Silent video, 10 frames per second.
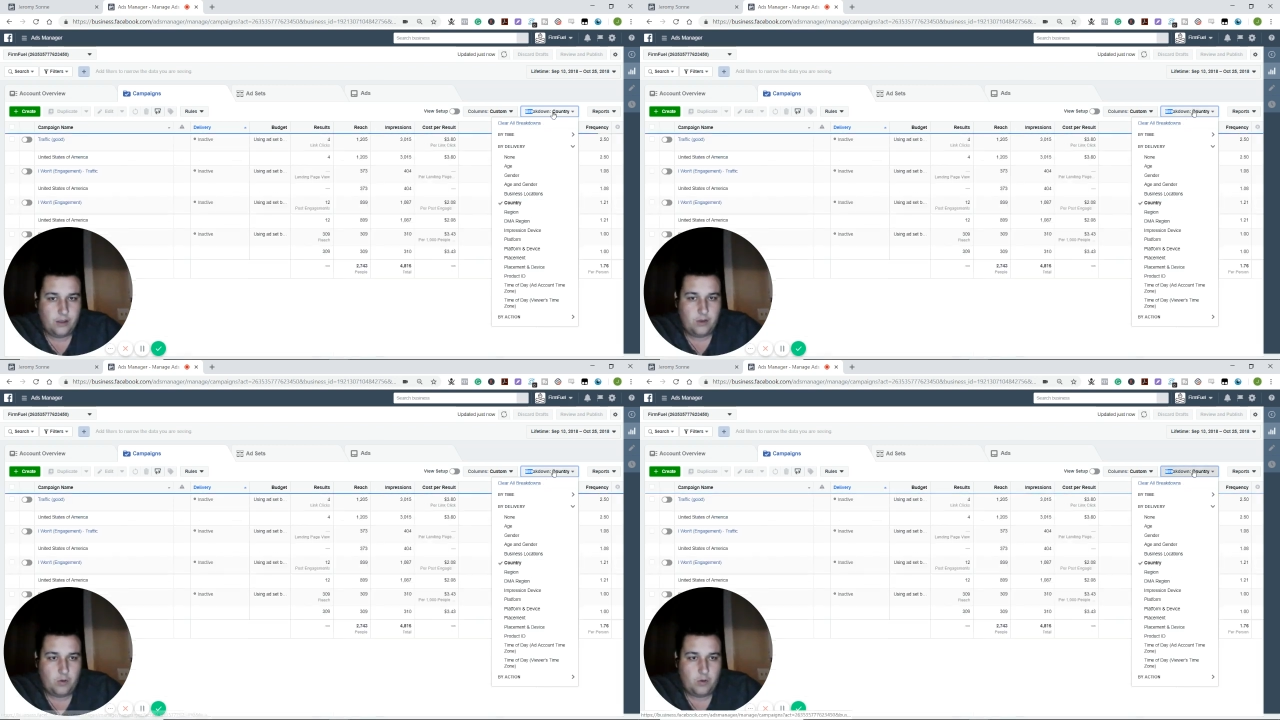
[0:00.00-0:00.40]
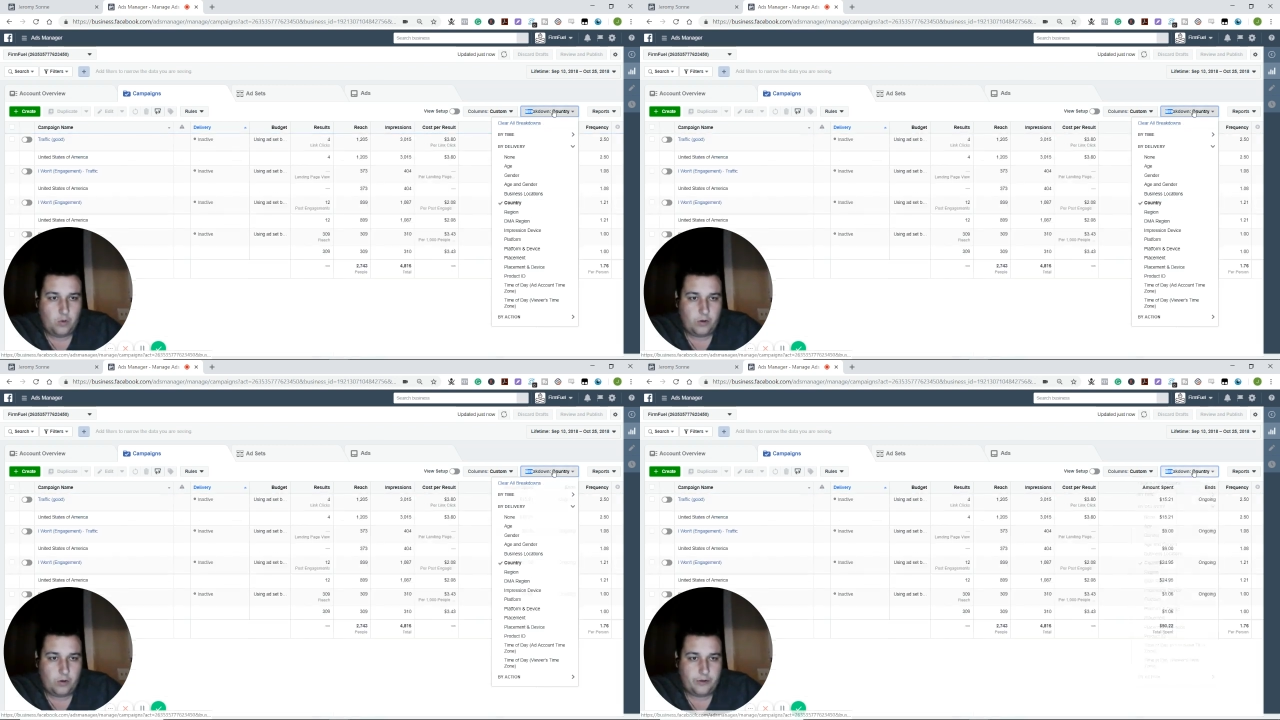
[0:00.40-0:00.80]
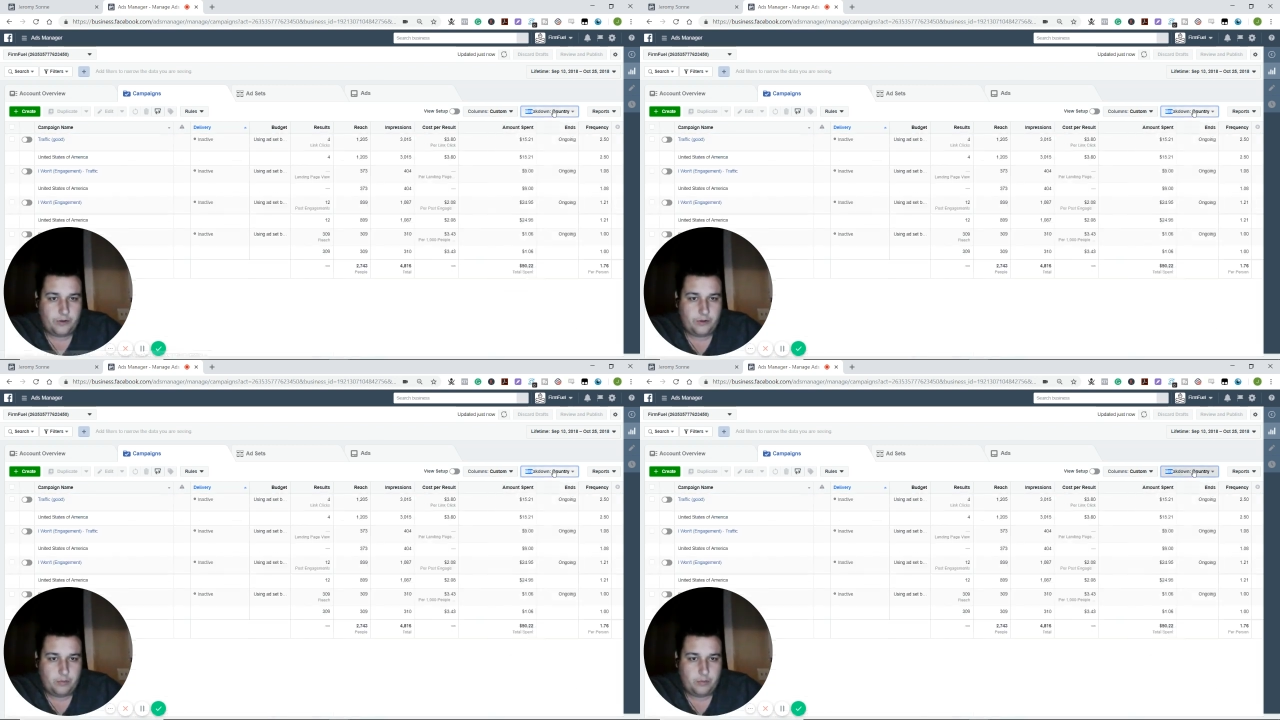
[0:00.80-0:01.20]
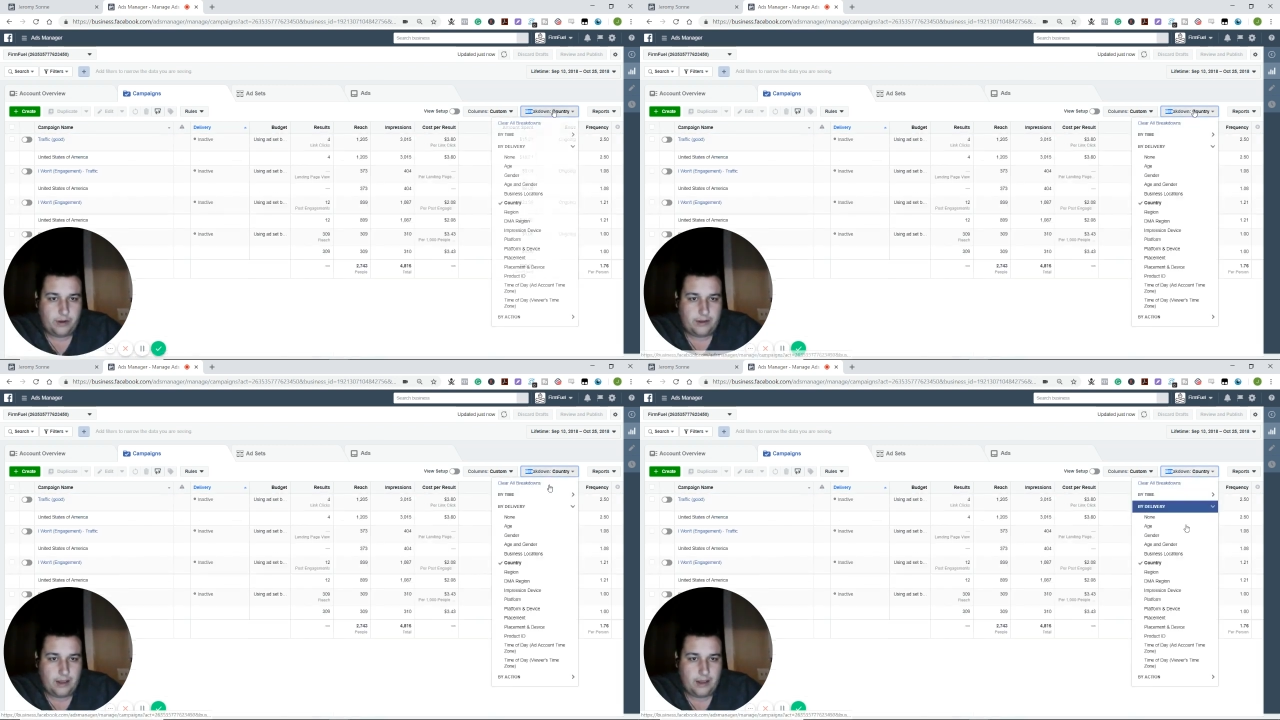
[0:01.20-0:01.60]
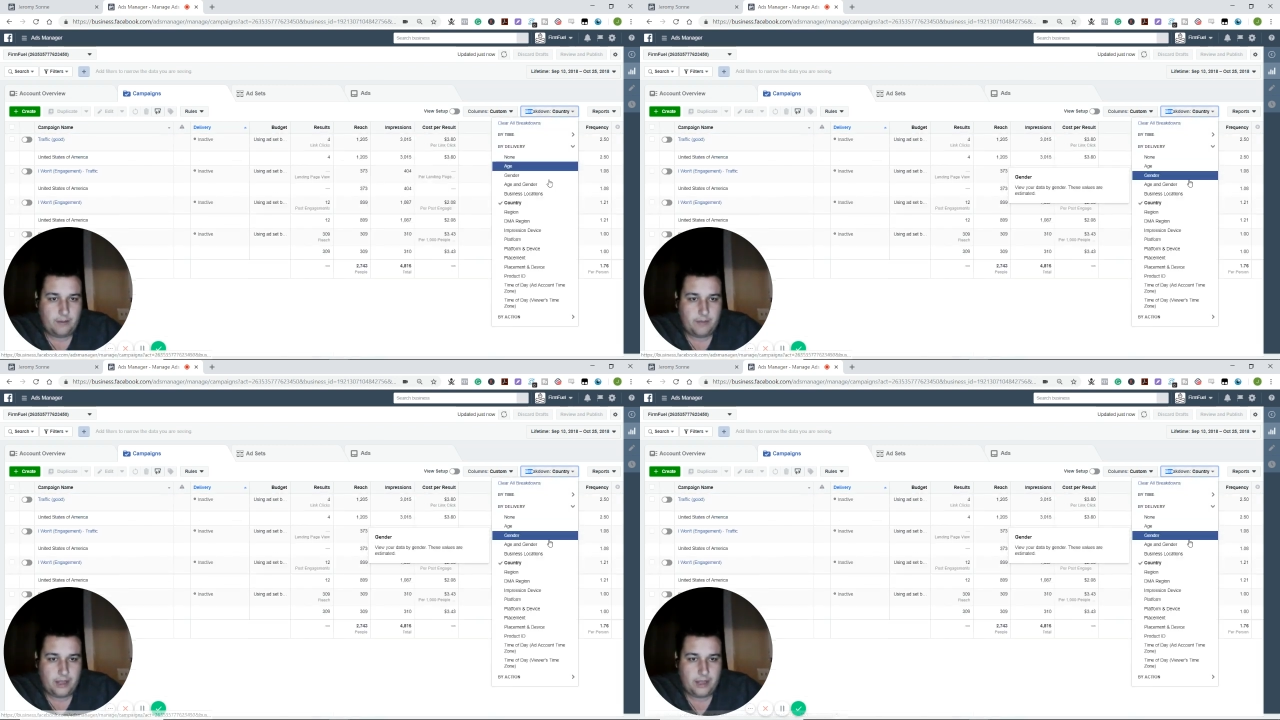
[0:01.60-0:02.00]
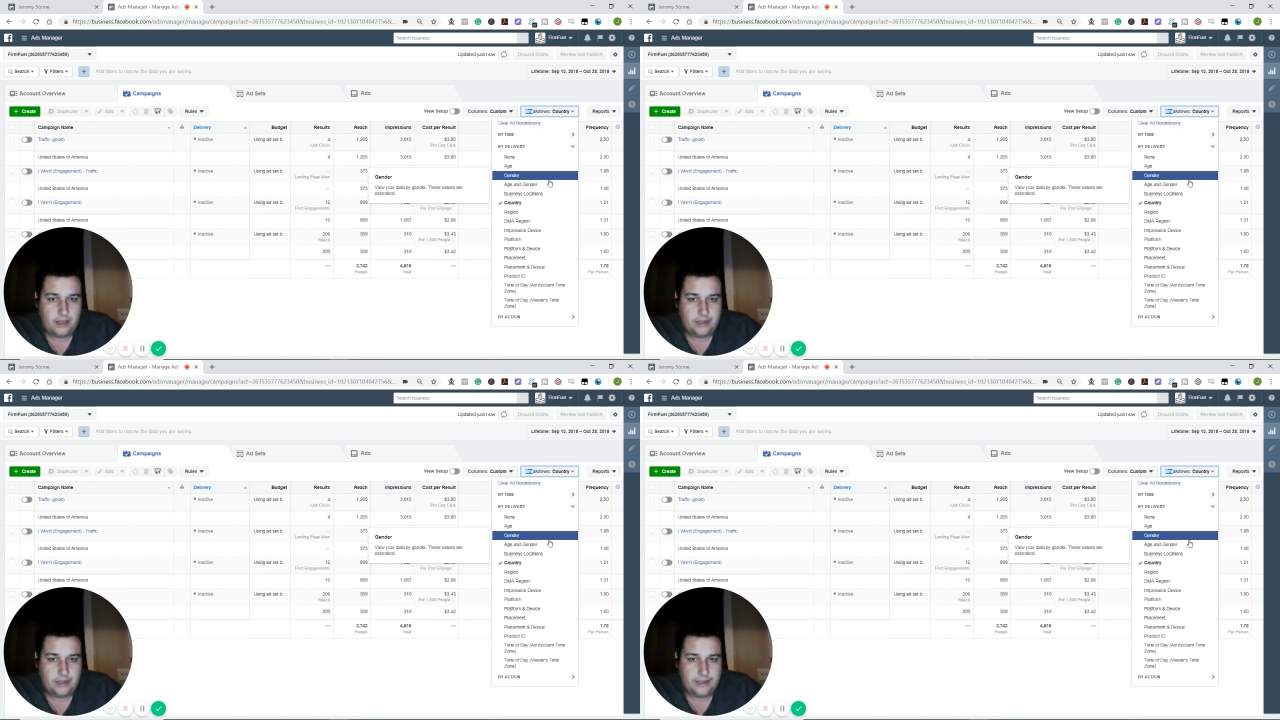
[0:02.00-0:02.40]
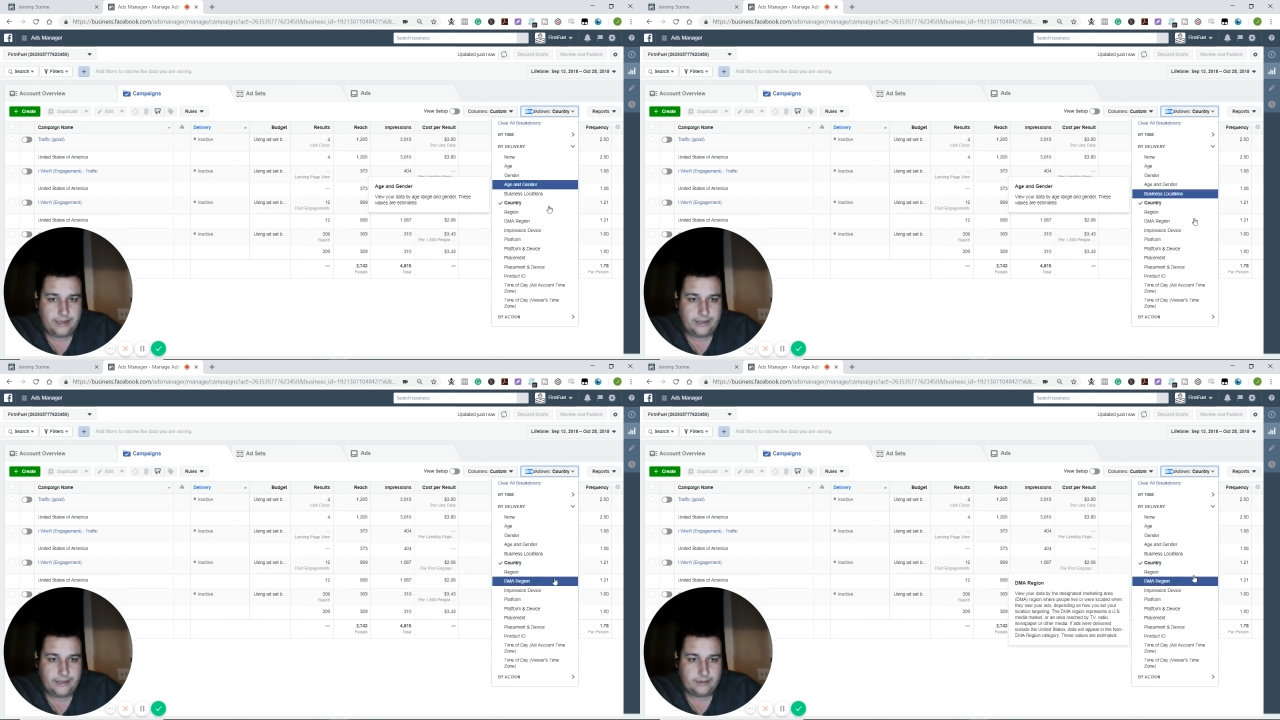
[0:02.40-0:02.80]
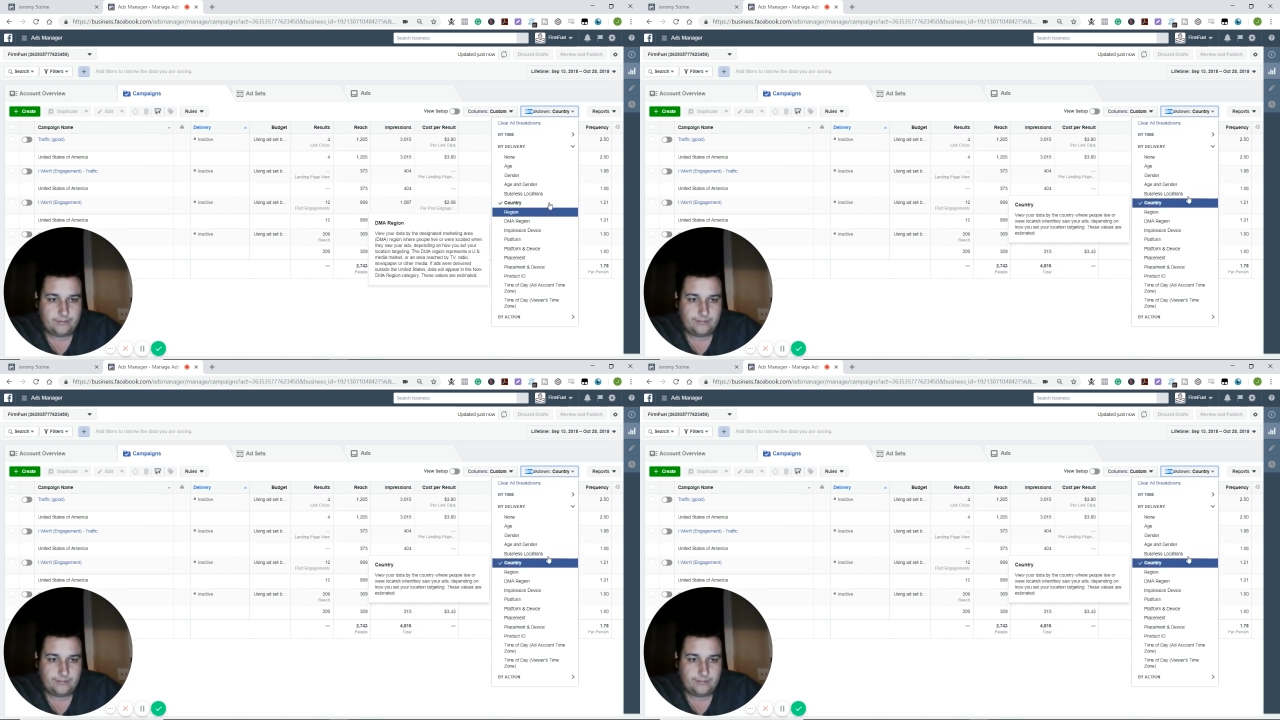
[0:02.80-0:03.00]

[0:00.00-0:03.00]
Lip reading: or you could do breakdown by,